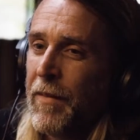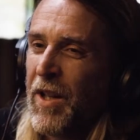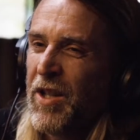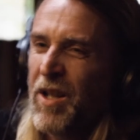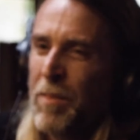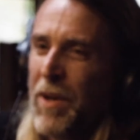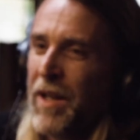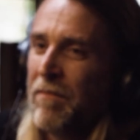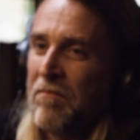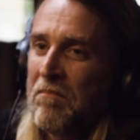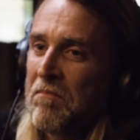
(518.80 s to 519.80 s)
it's just
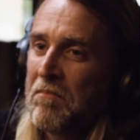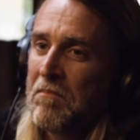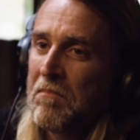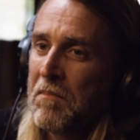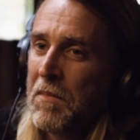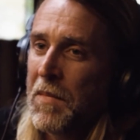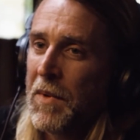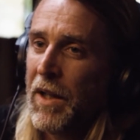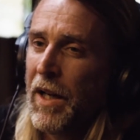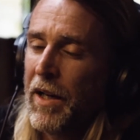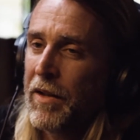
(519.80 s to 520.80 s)
been,
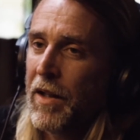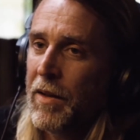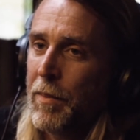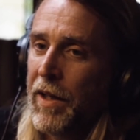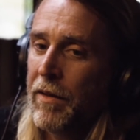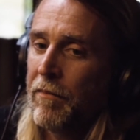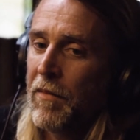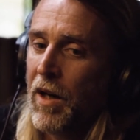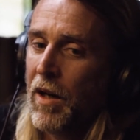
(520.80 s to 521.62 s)
it's been